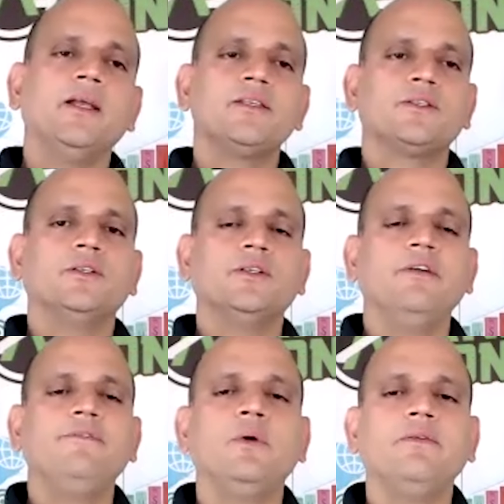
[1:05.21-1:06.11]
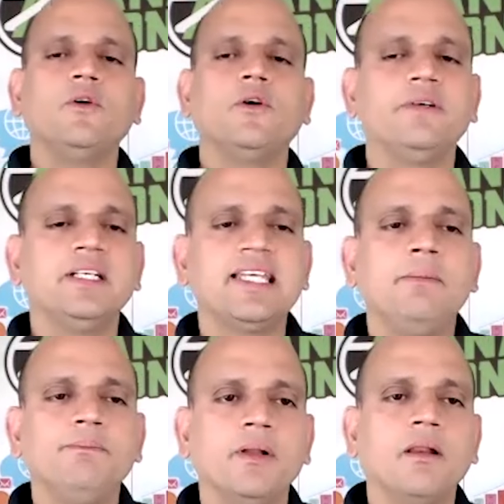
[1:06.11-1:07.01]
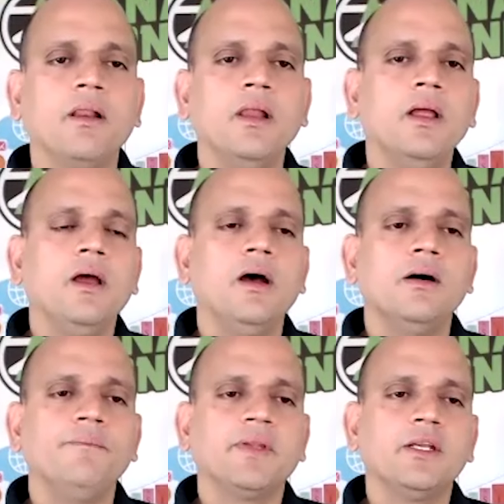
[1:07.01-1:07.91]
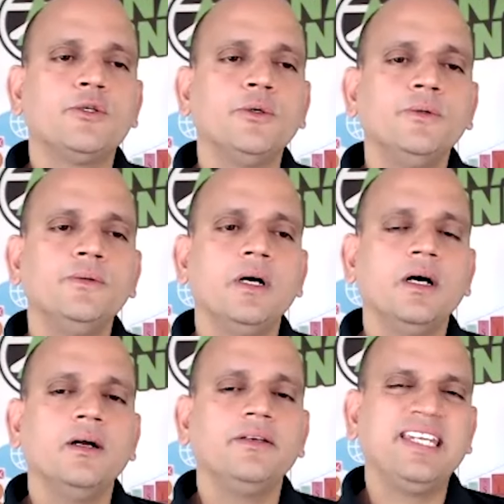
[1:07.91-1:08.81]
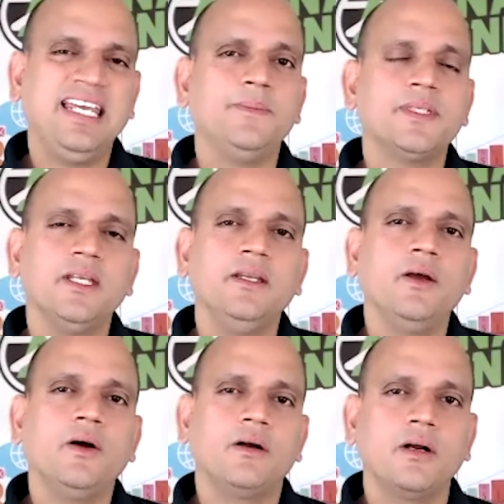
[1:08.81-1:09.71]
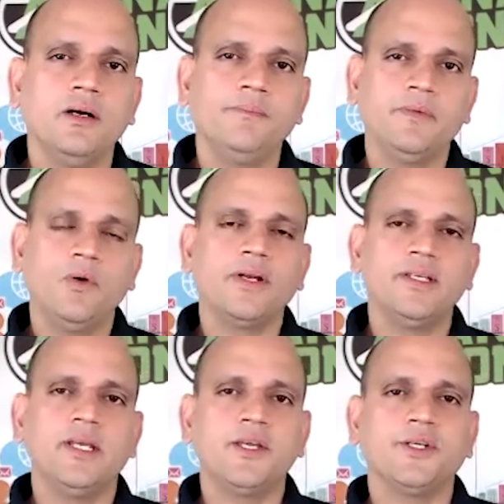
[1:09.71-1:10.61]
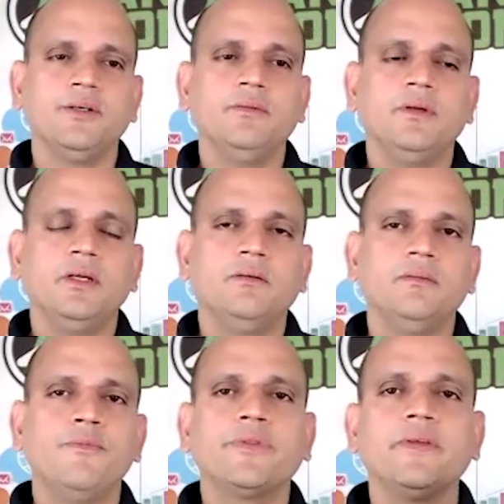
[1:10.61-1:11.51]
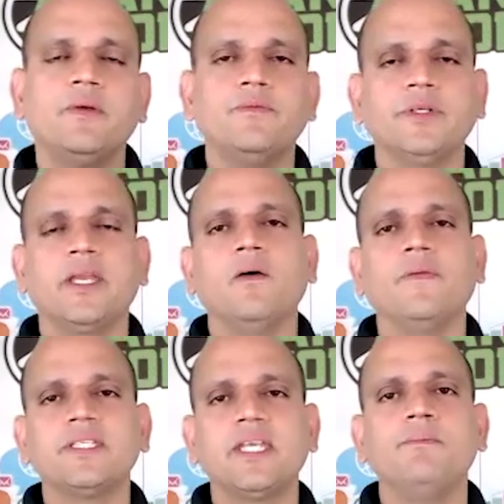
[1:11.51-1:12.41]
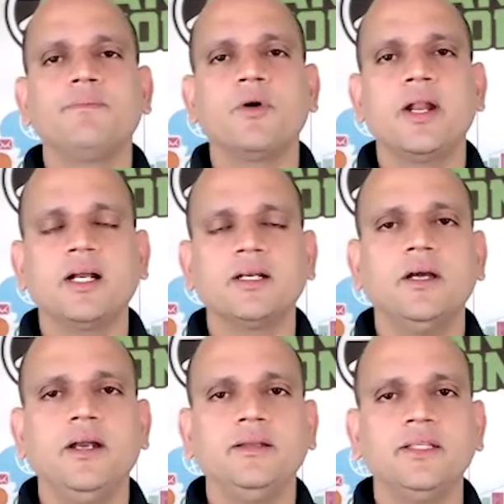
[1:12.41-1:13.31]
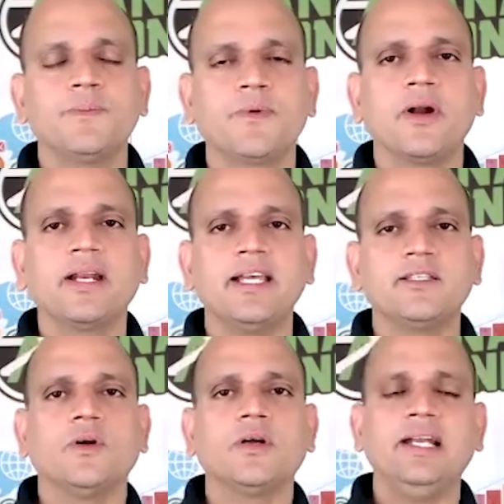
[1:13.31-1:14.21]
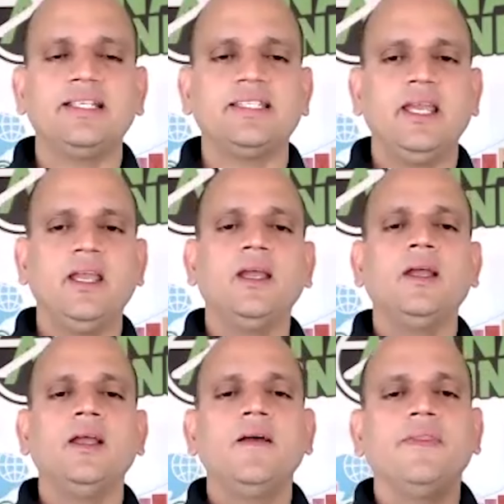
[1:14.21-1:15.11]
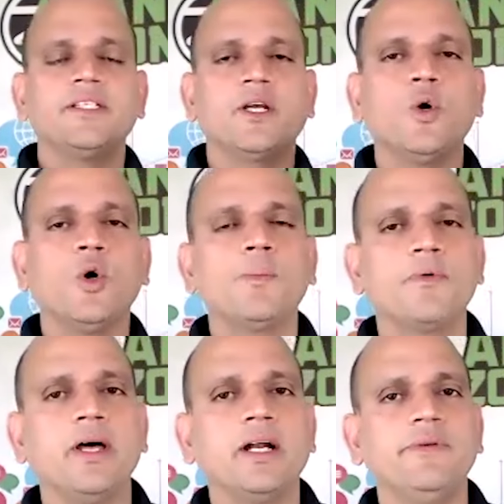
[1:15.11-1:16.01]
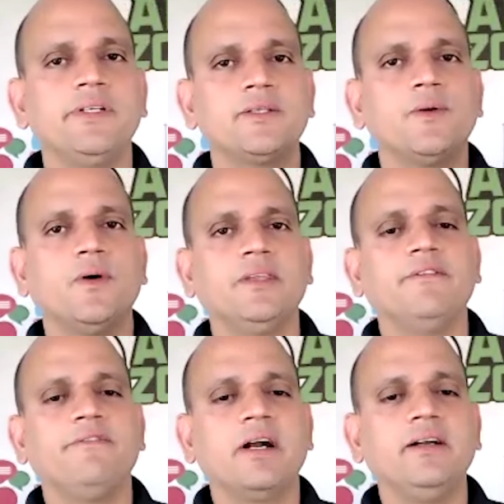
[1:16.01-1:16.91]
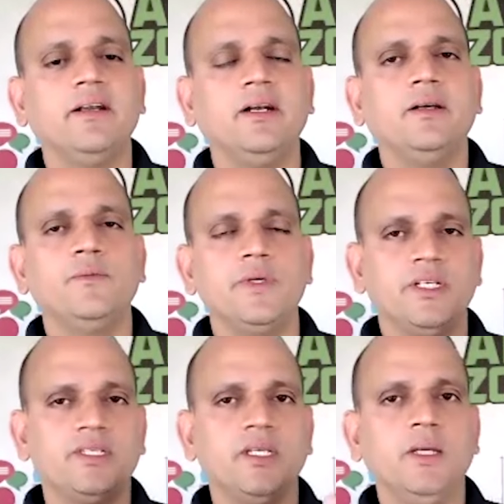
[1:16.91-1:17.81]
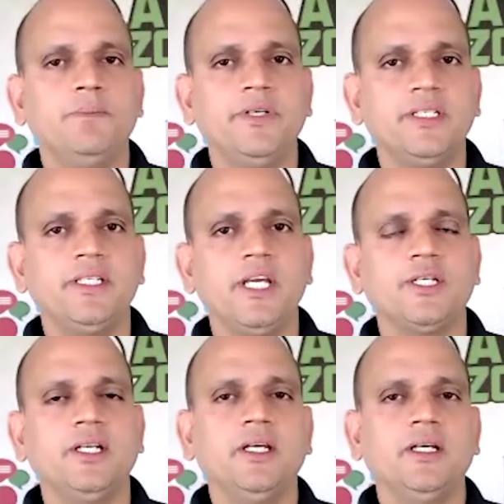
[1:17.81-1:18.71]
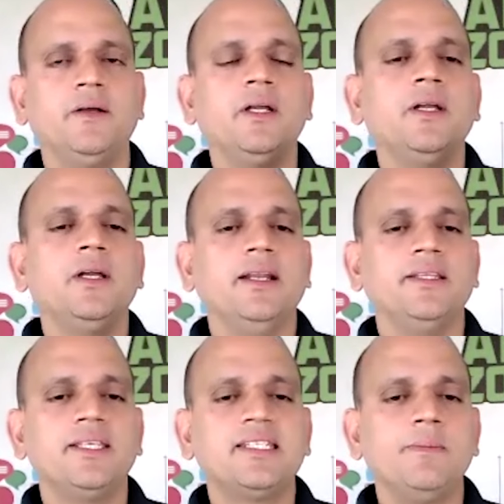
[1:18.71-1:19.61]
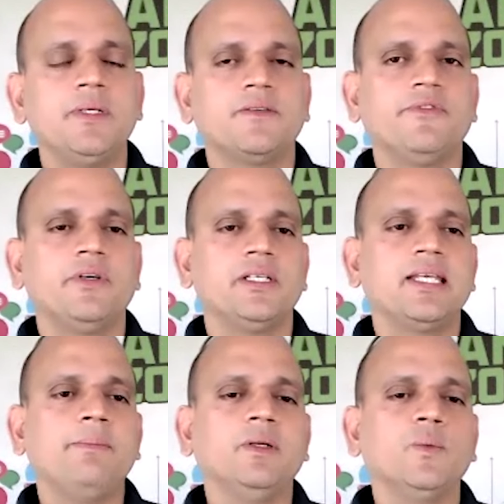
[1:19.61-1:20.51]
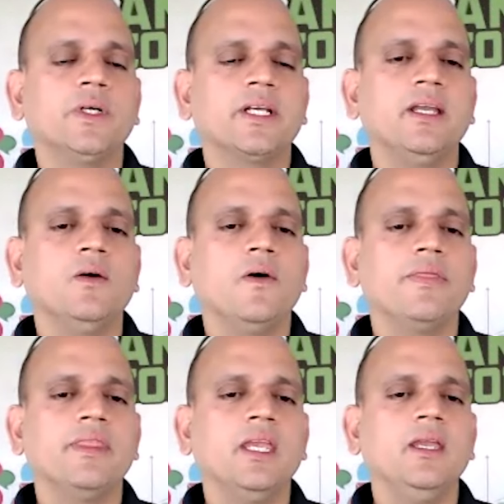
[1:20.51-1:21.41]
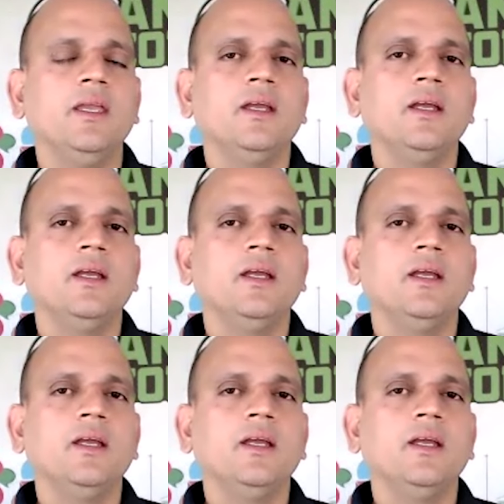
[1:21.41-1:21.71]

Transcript: So if you have got, for example, um, two uh, teams in your um, organization, both of them working on the same product, and this product has got, let's say, there's a core product which has got the front end, which is the presentation layer, and this team is, for example, working on the